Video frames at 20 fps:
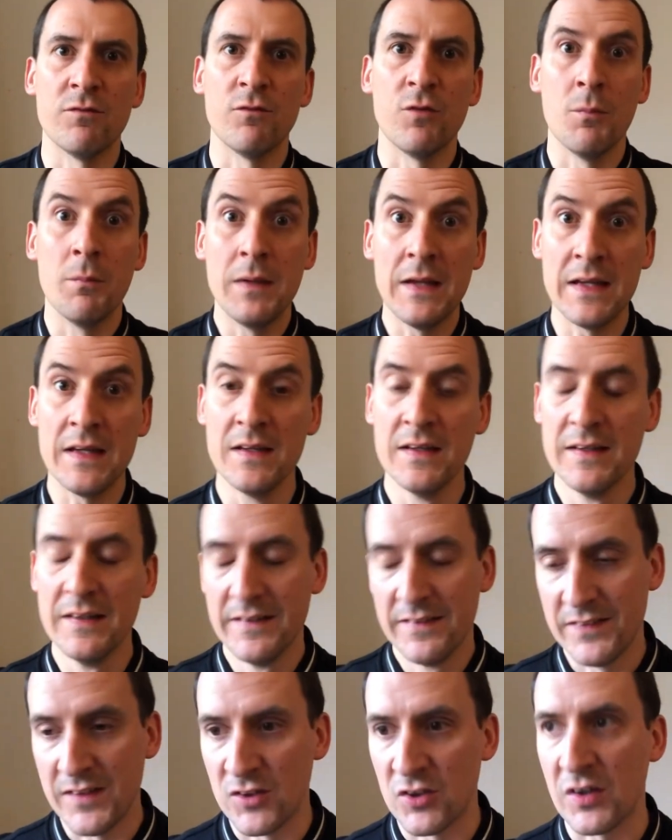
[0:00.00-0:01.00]
For me,
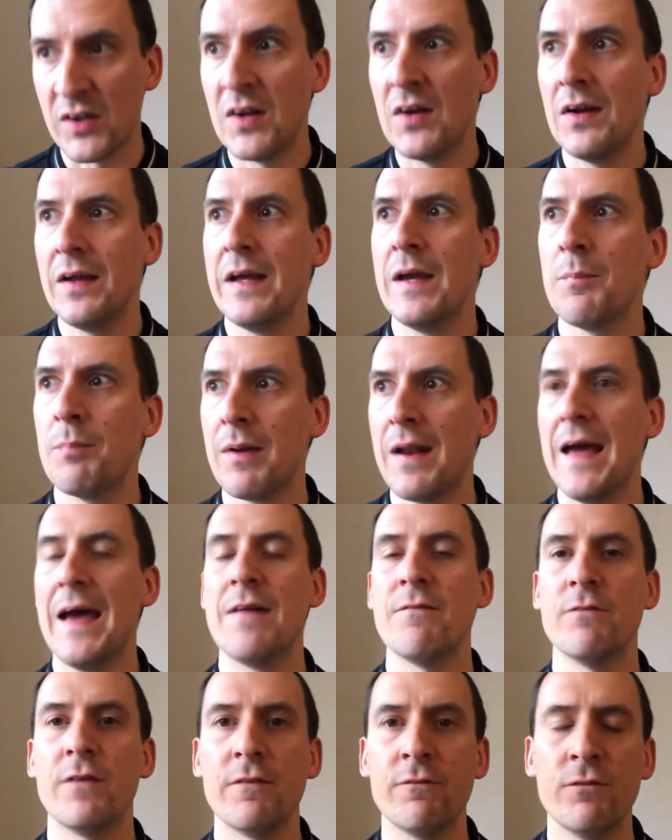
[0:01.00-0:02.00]
there's a clear
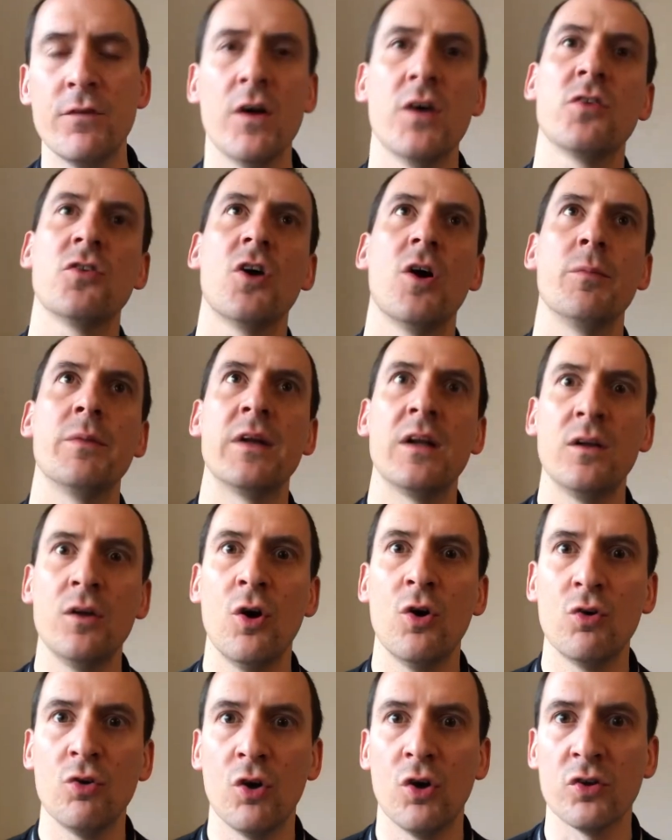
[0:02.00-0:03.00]
plan for the first time in a
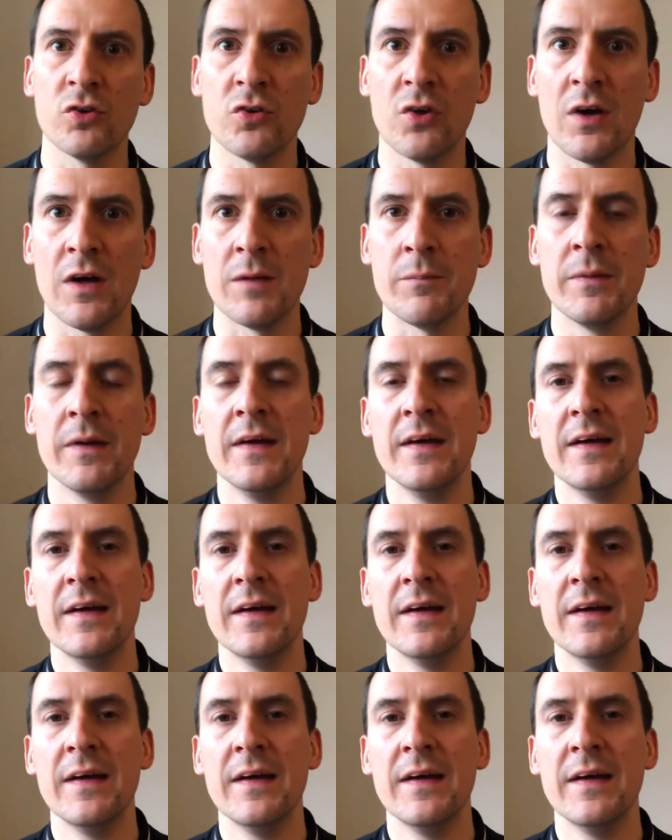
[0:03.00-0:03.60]
long, long time.